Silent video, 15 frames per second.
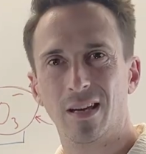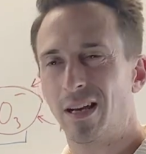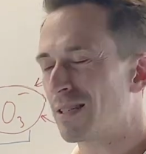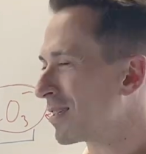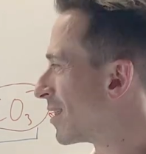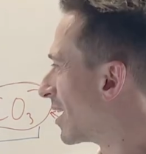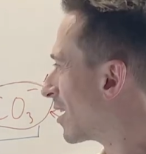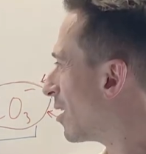
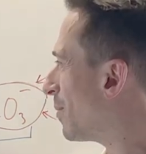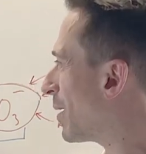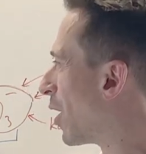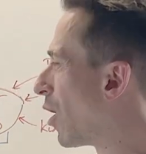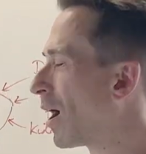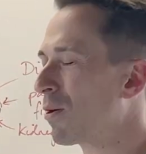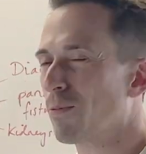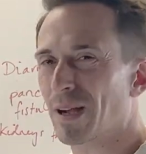So they're going to be
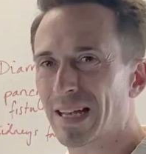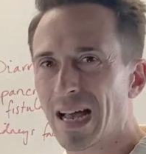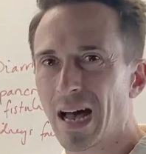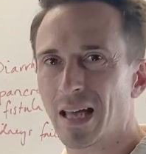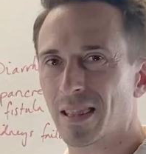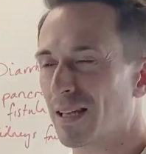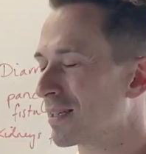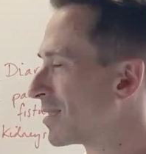high
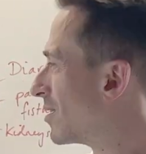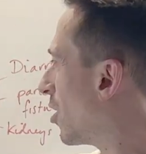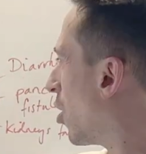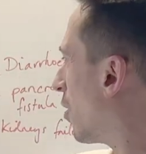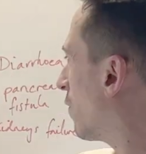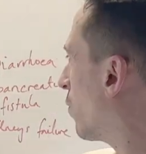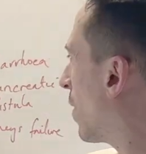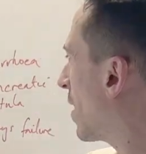regardless
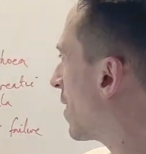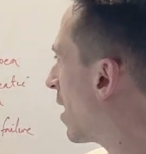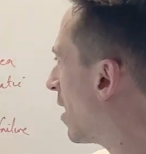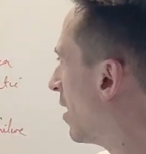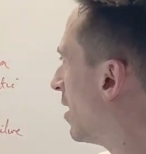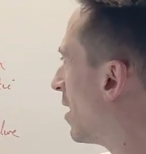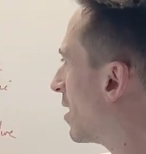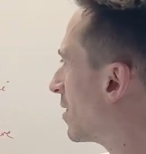of
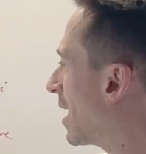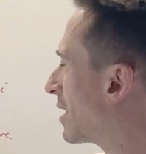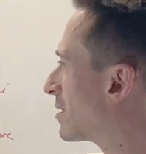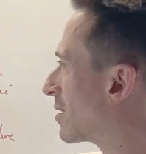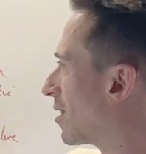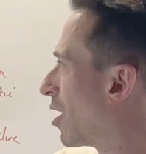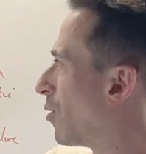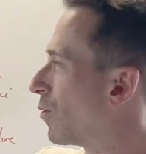whether
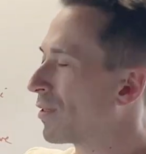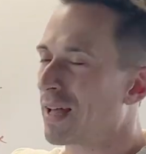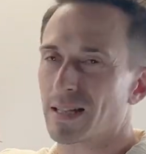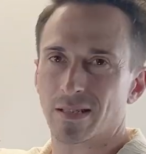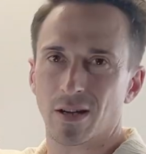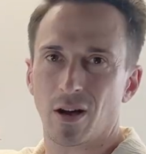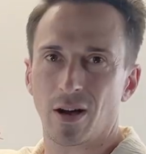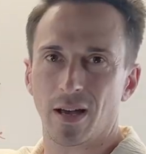that's low or
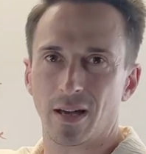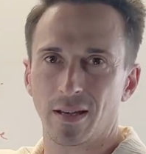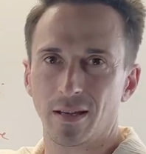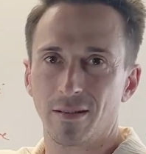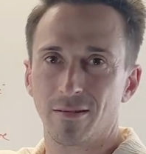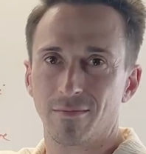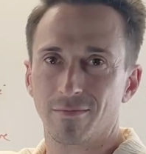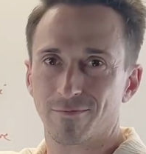that's high
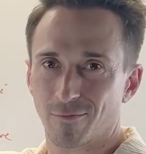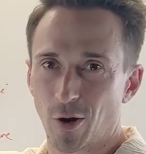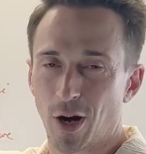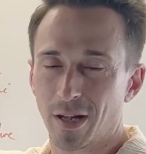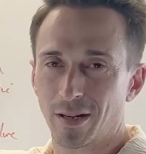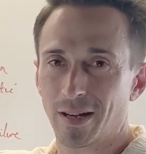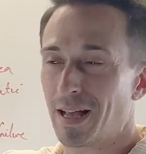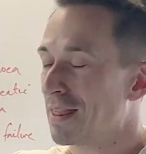
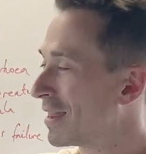right?